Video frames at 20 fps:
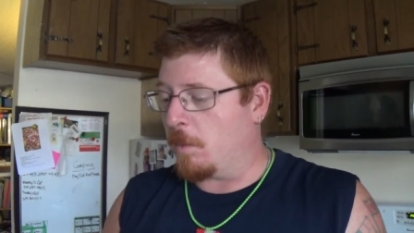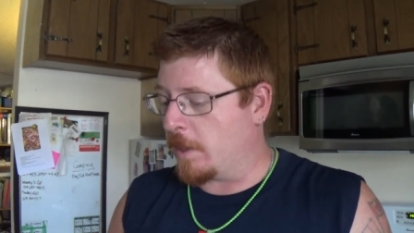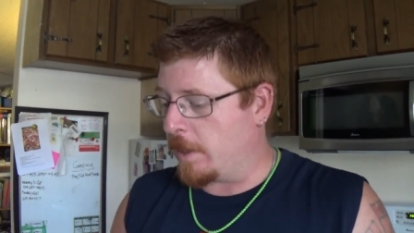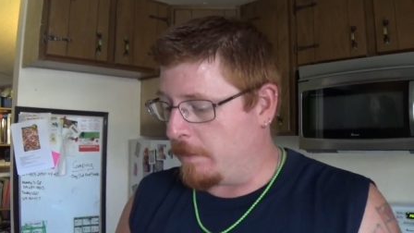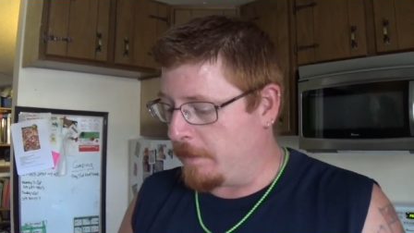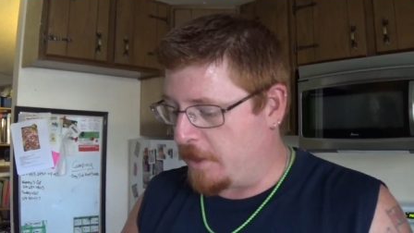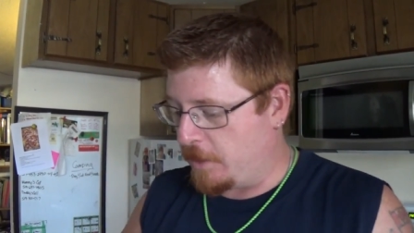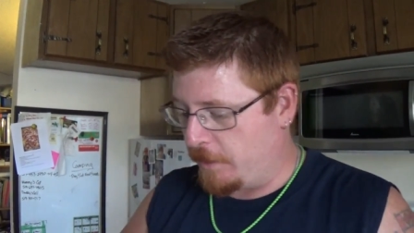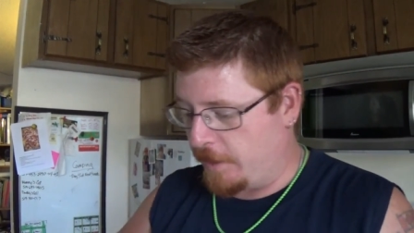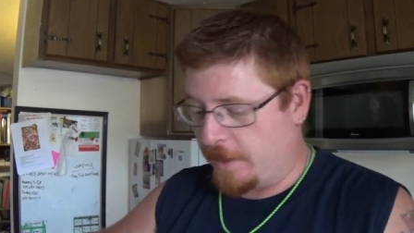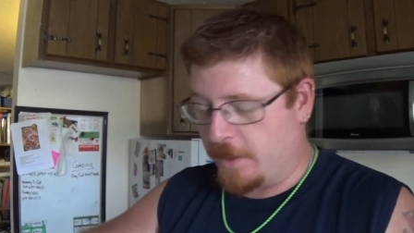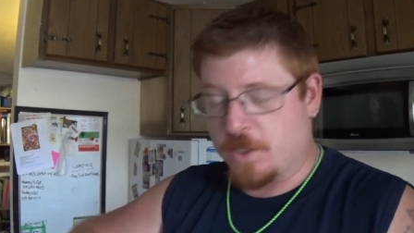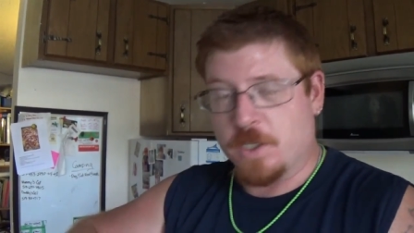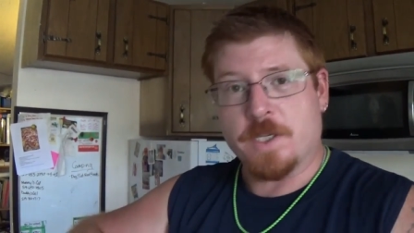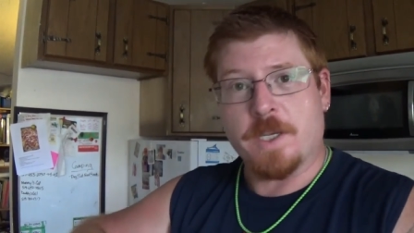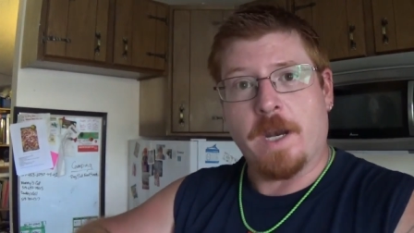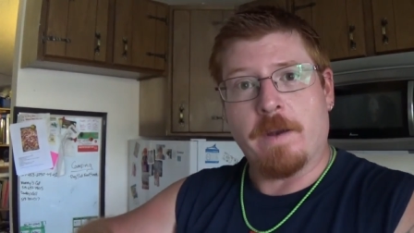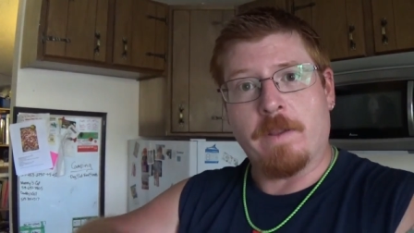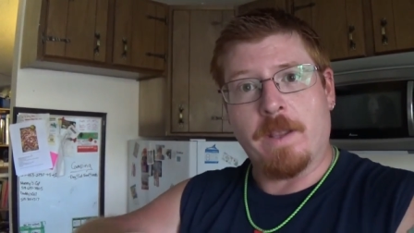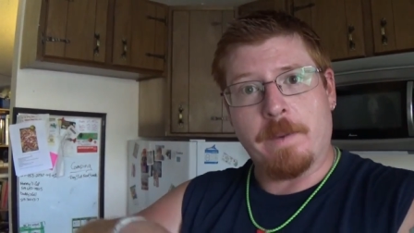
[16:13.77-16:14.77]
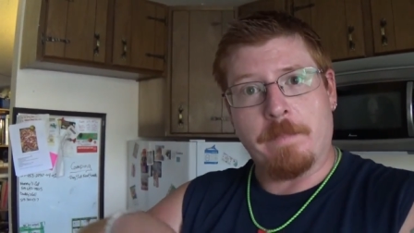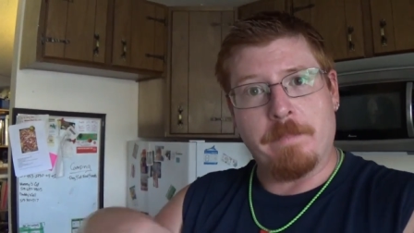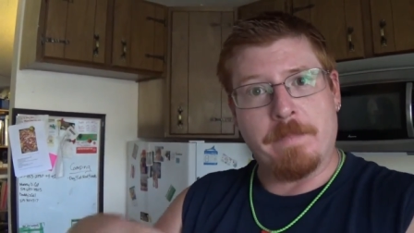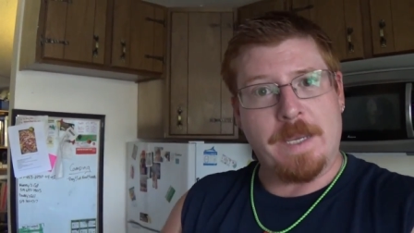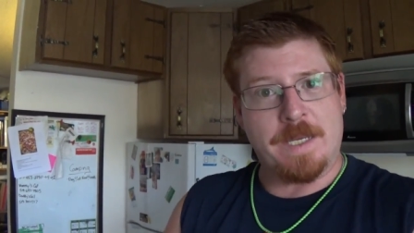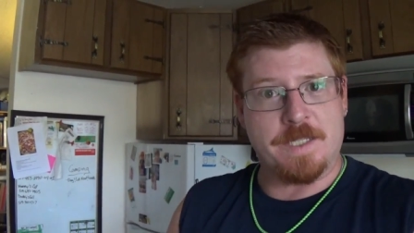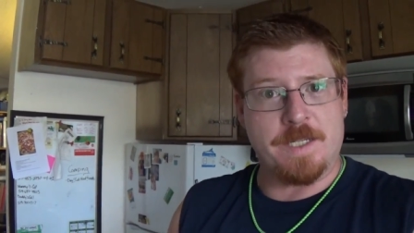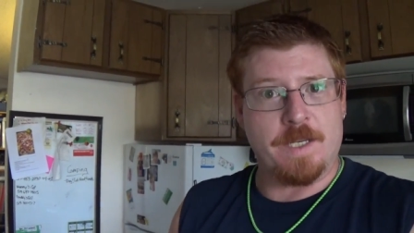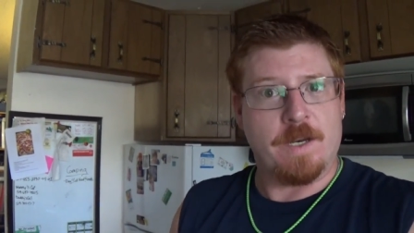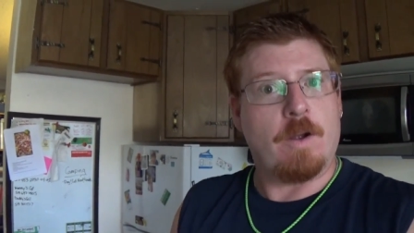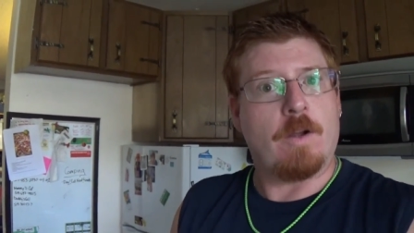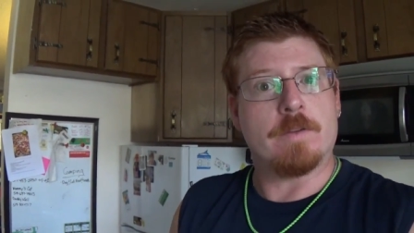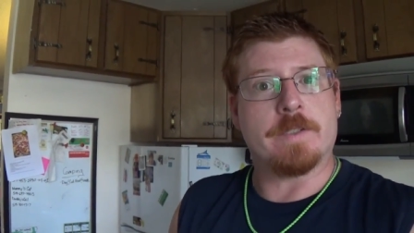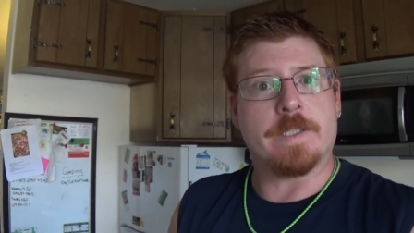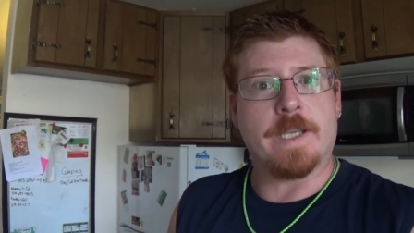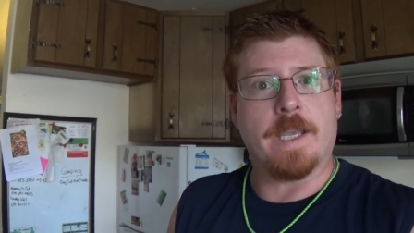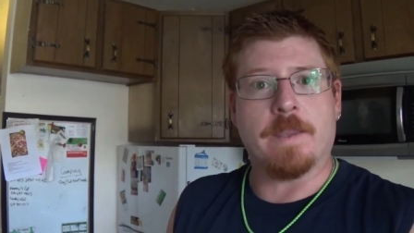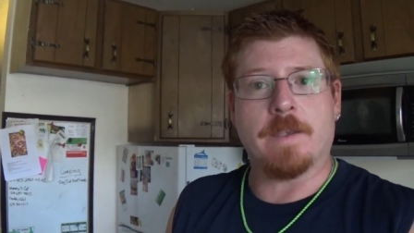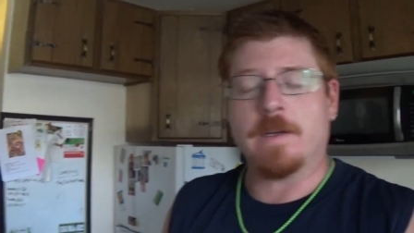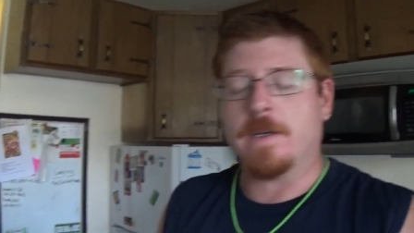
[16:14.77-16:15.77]
we're going to be doing is just kind of like mixing it all
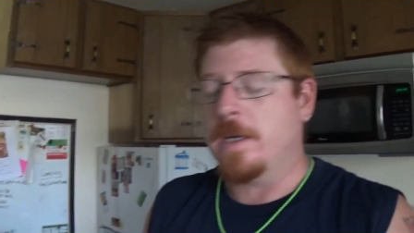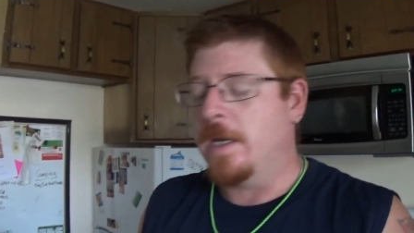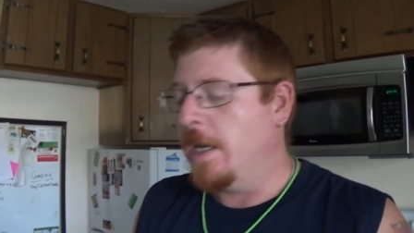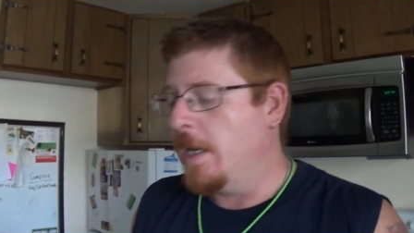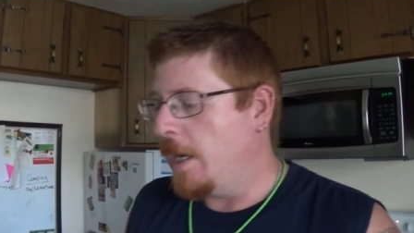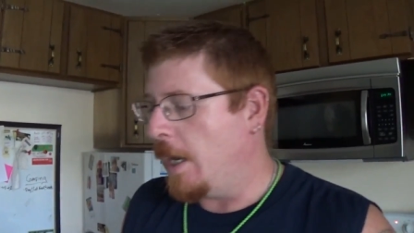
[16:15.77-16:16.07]
together.